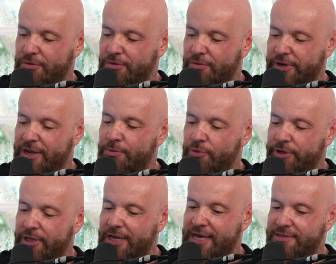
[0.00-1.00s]
what I'm
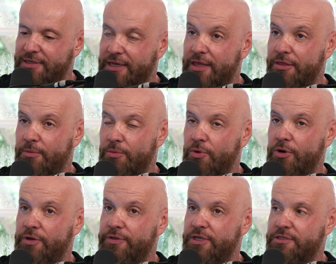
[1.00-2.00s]
realizing, and the
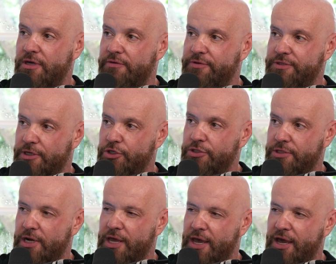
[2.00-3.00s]
more of these conversations
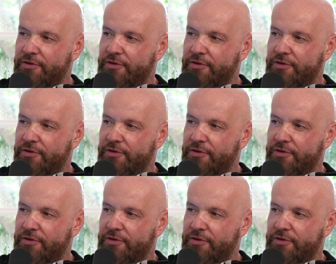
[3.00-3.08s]
that I